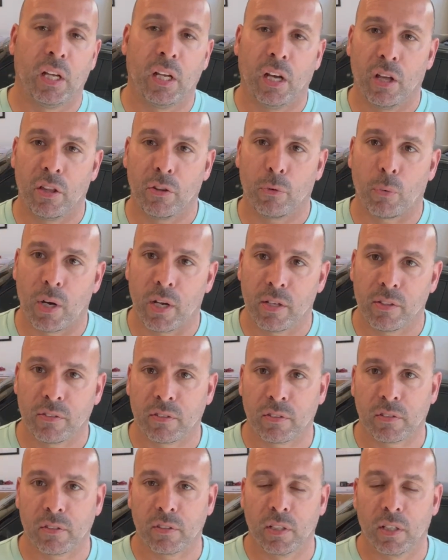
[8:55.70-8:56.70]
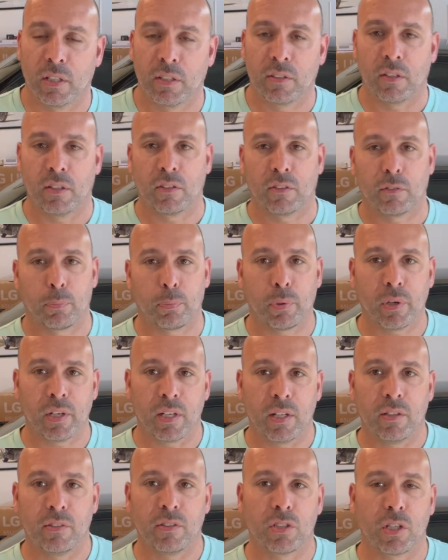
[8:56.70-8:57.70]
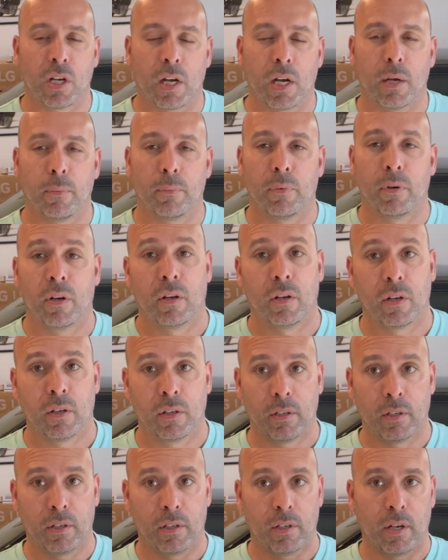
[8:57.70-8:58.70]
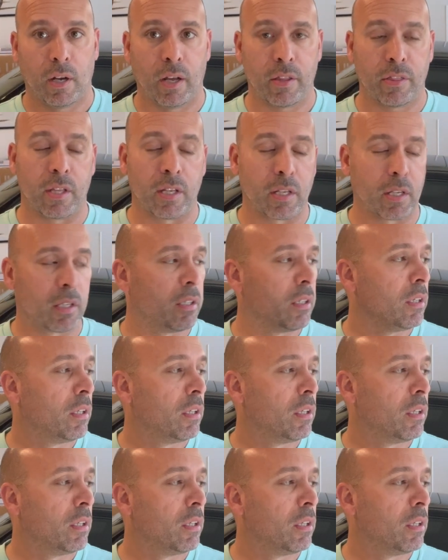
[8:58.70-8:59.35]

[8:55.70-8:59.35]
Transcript: Otherwise, it's a pretty easy job, I think.